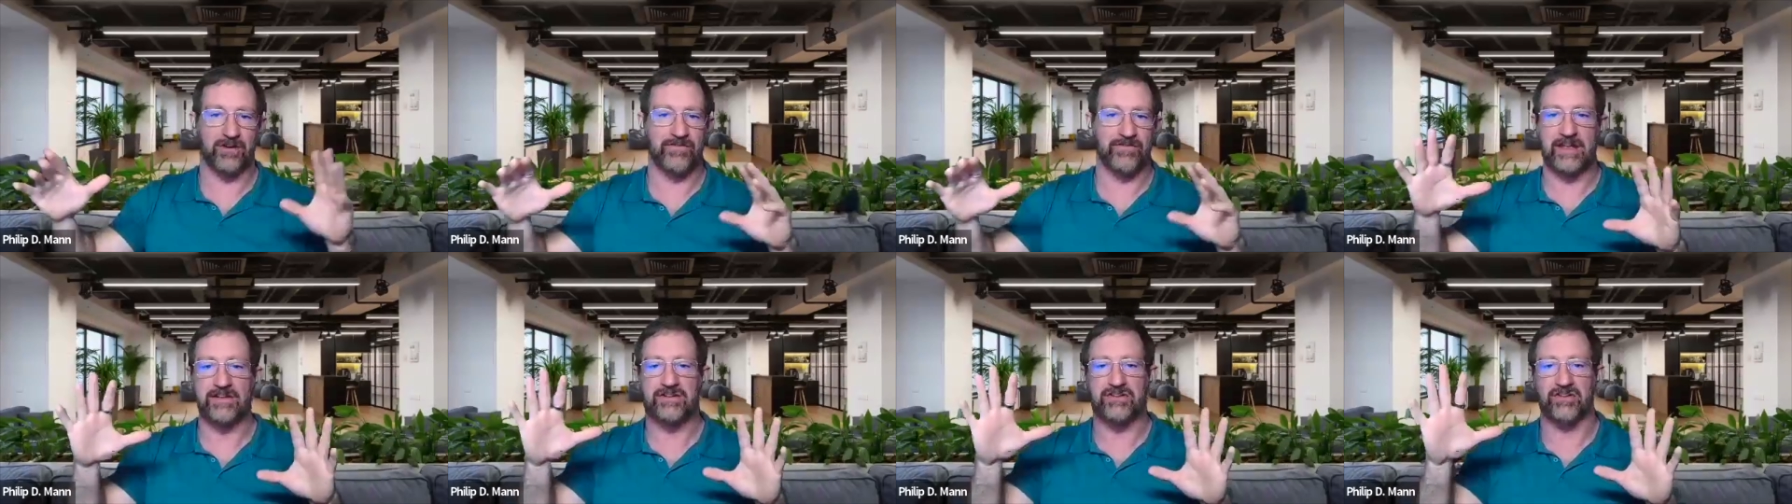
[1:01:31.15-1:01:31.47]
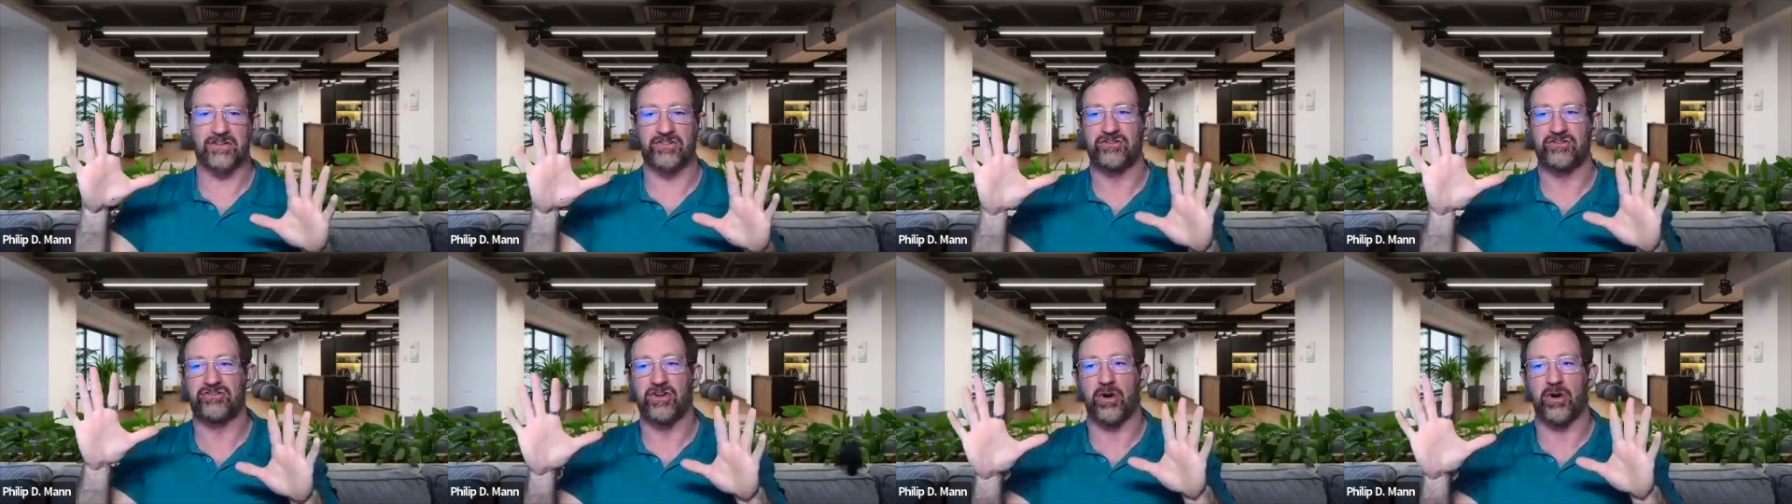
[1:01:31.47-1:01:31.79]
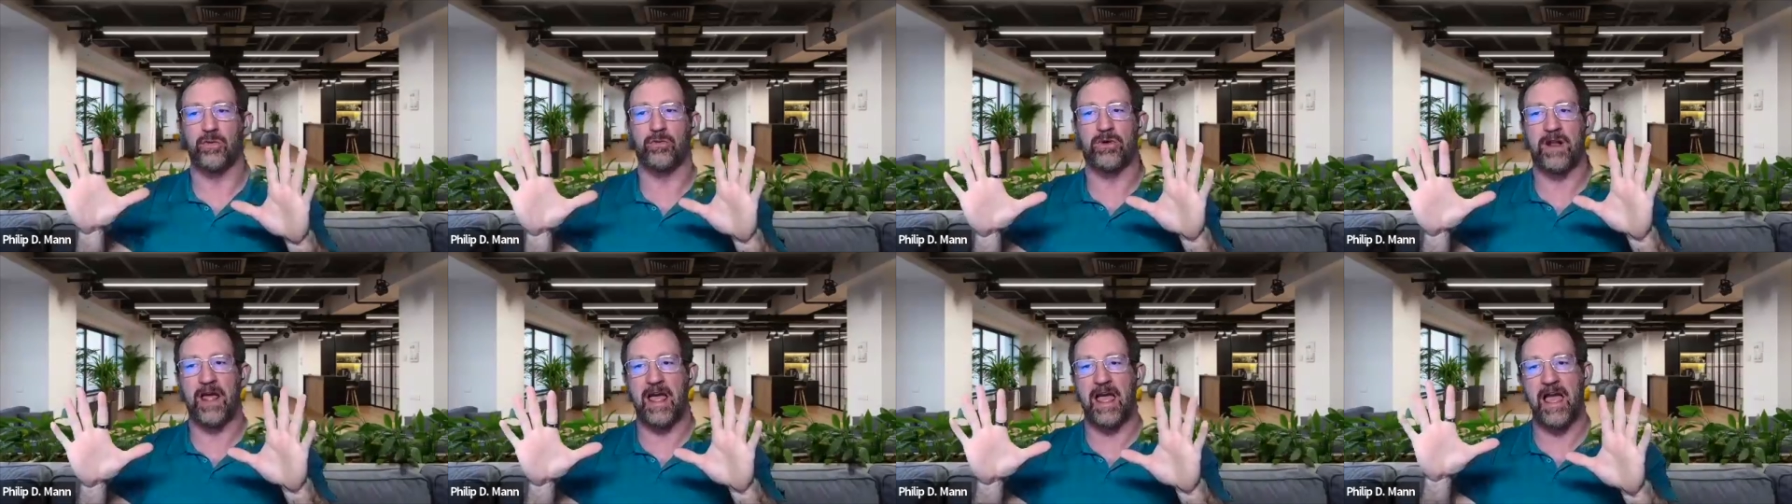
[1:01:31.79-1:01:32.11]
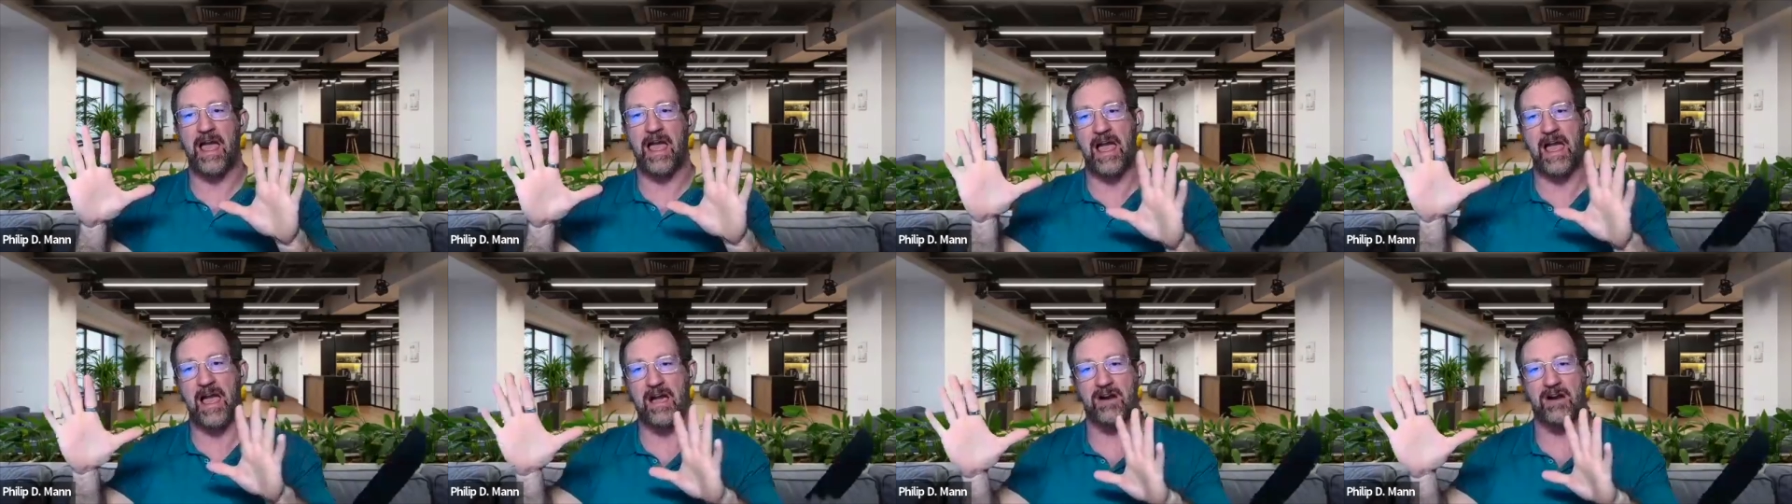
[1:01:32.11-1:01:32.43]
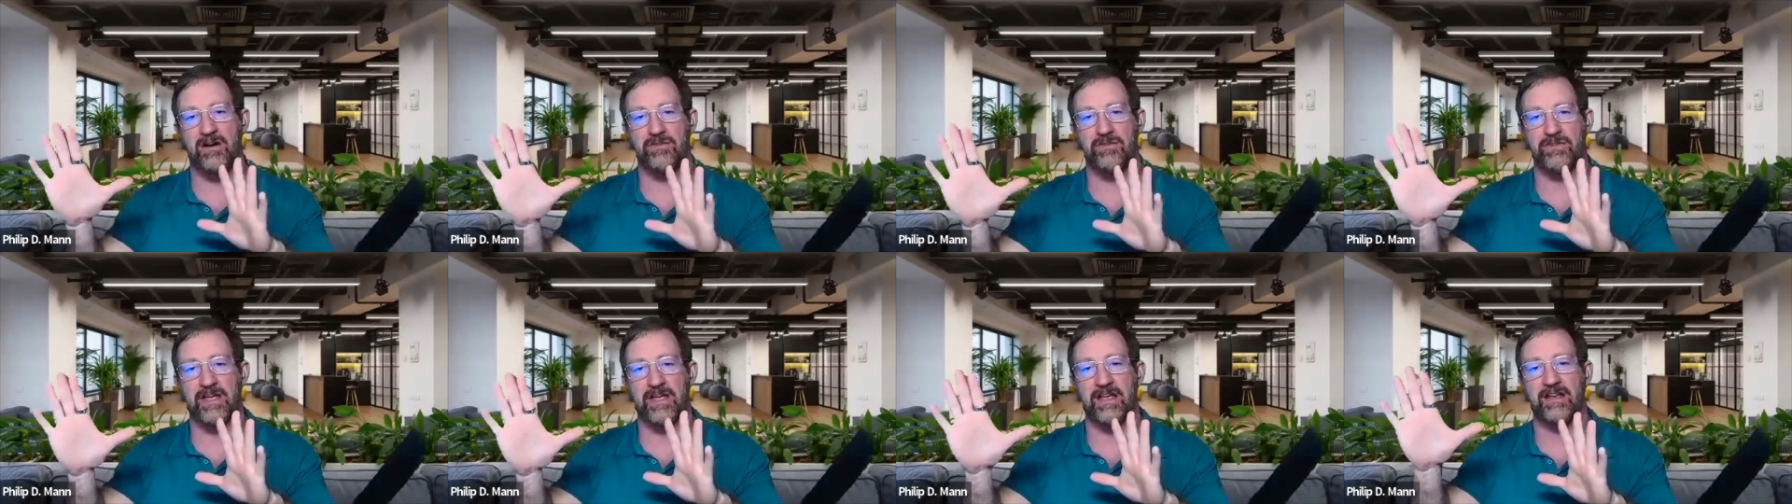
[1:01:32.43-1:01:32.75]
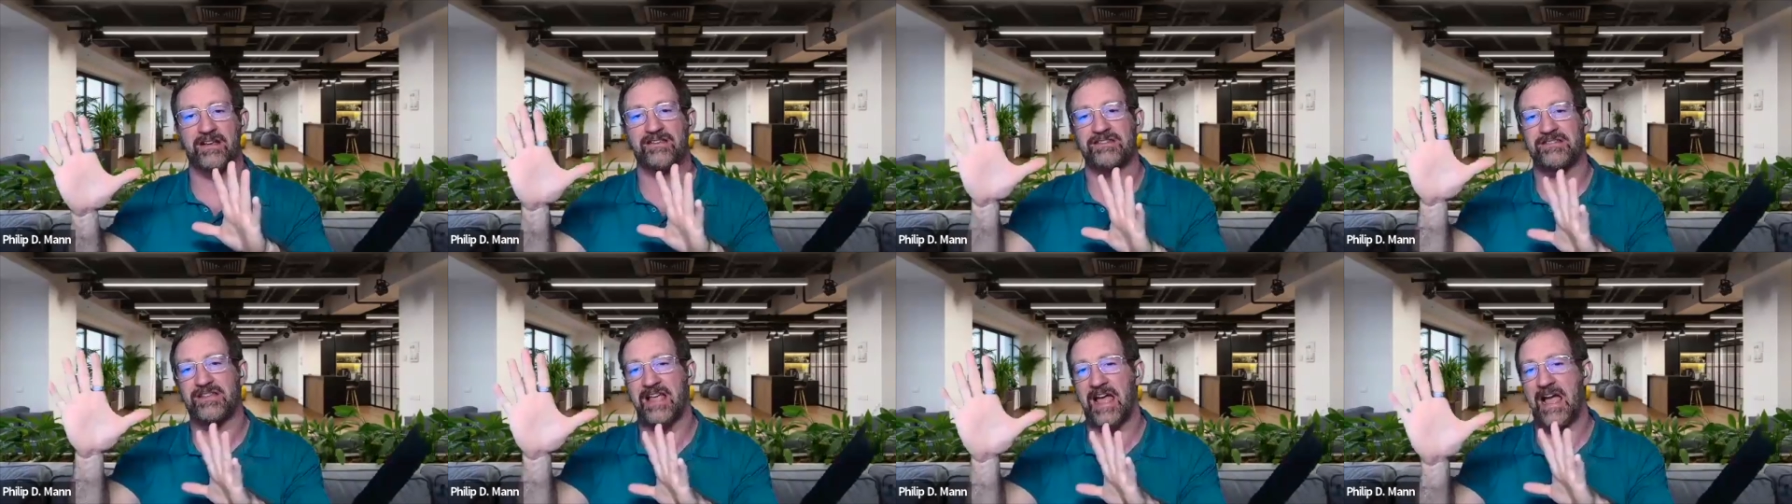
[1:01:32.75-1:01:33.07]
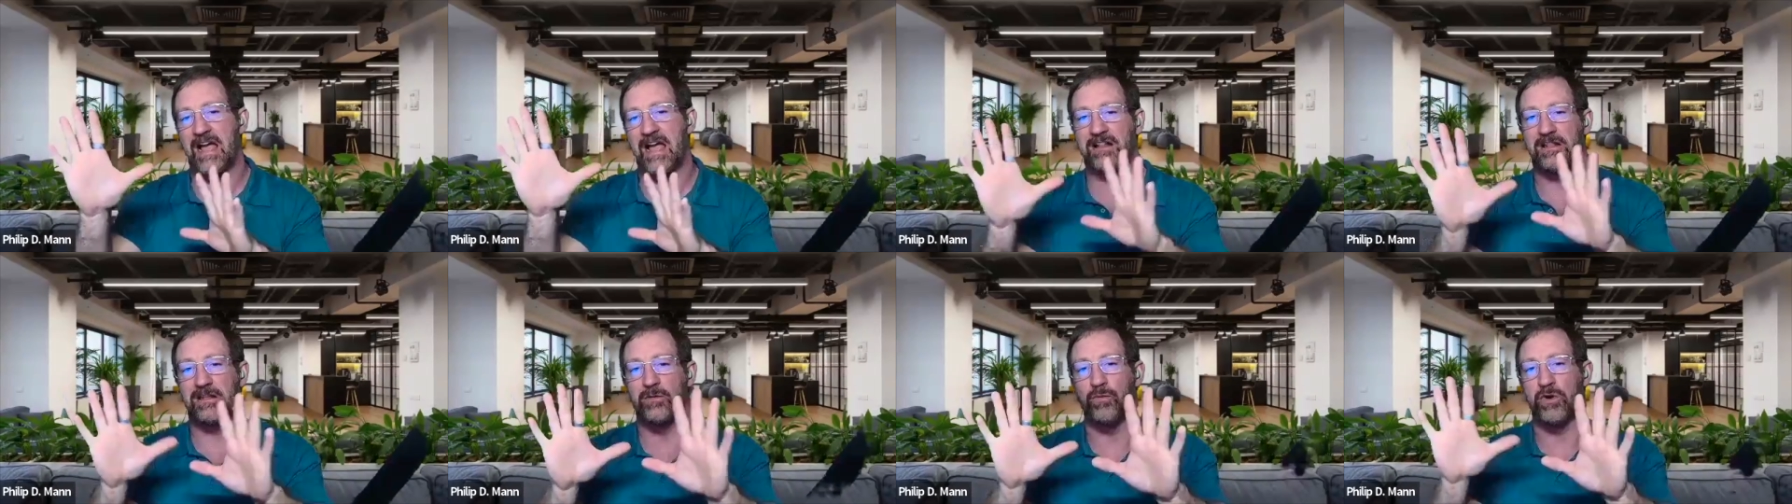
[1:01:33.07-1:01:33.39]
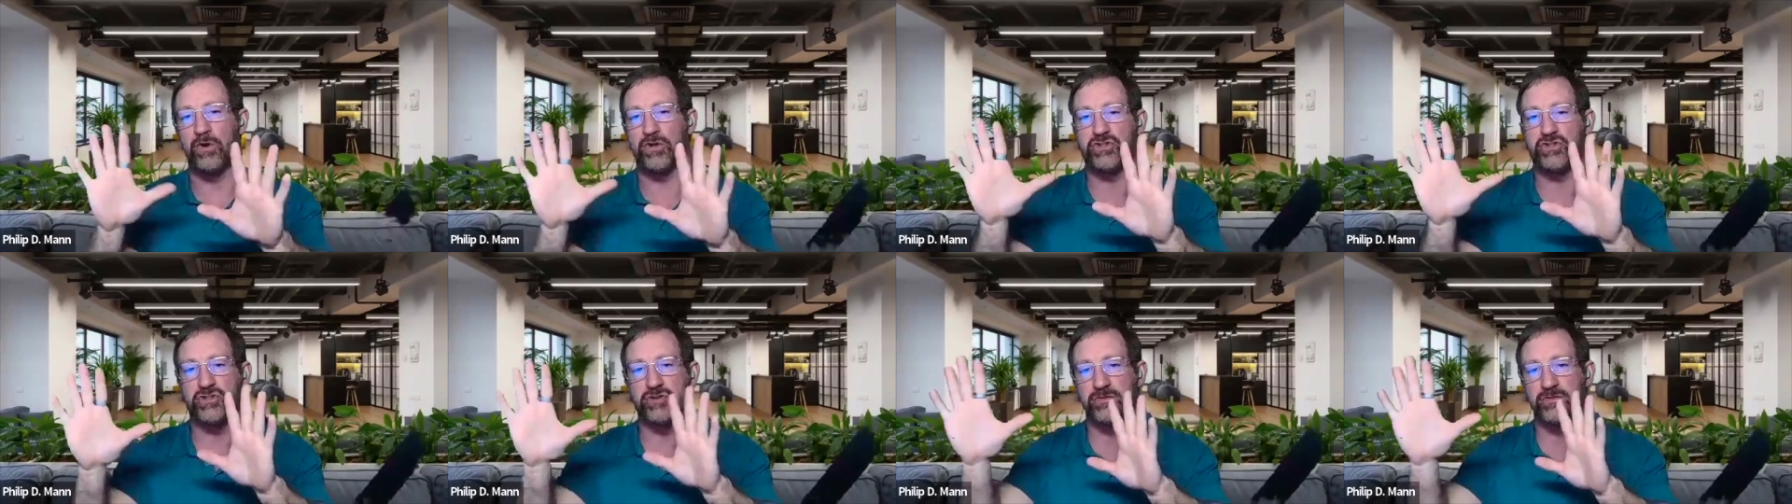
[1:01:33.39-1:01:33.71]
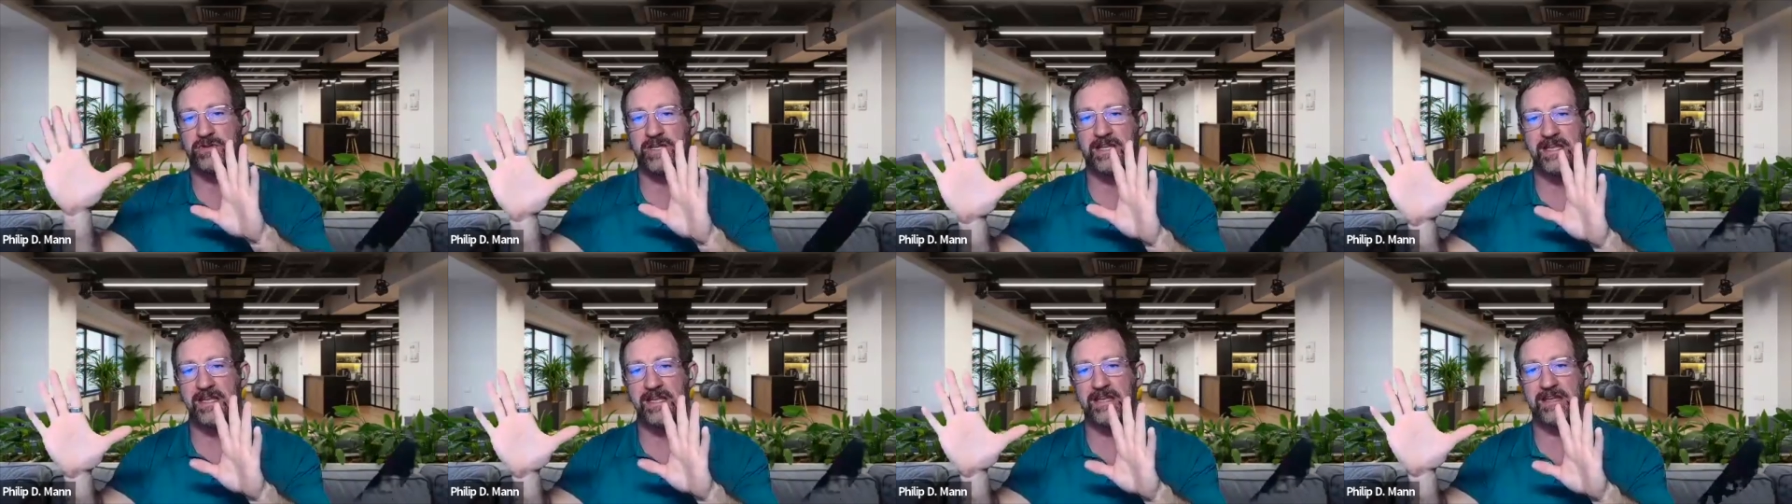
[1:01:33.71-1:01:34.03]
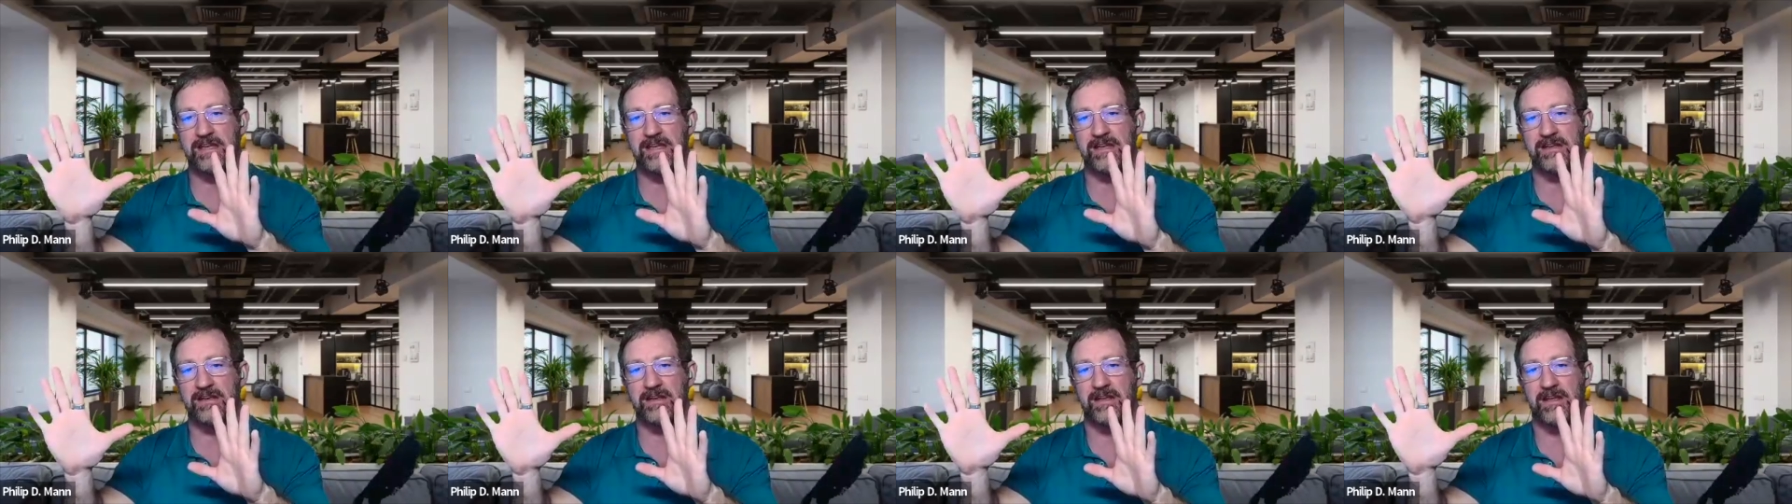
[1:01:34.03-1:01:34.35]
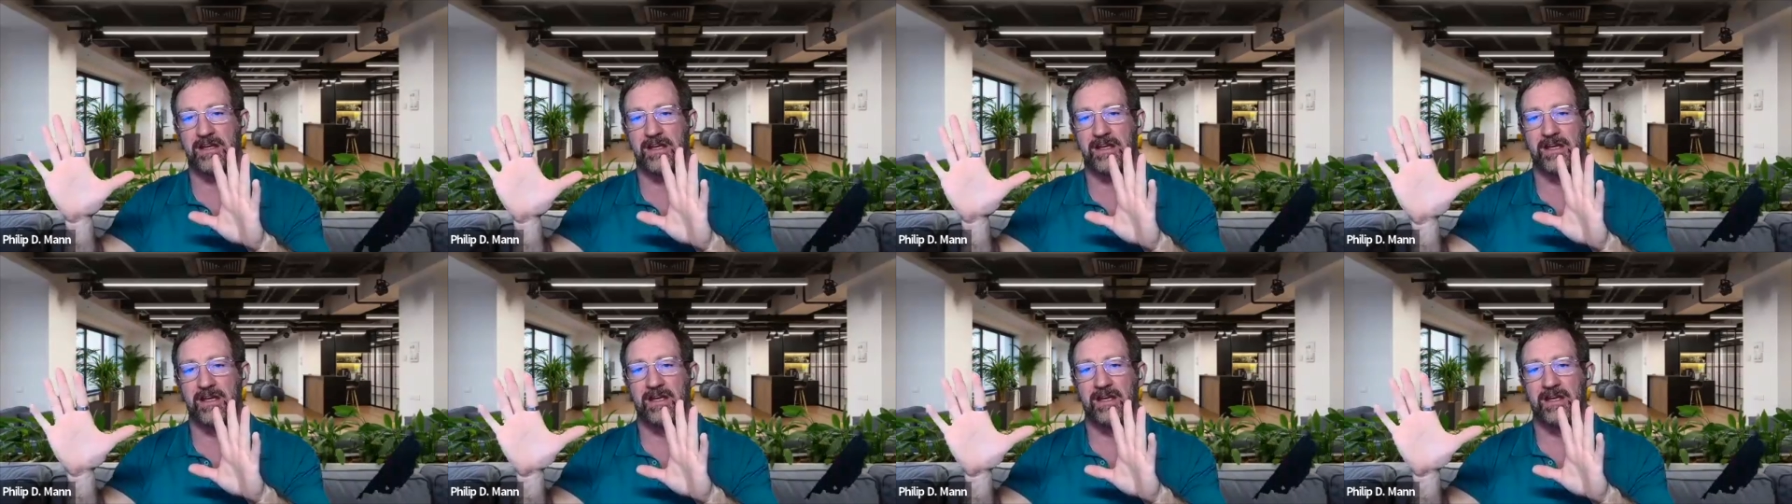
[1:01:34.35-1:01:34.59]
they just don't have exactly what you need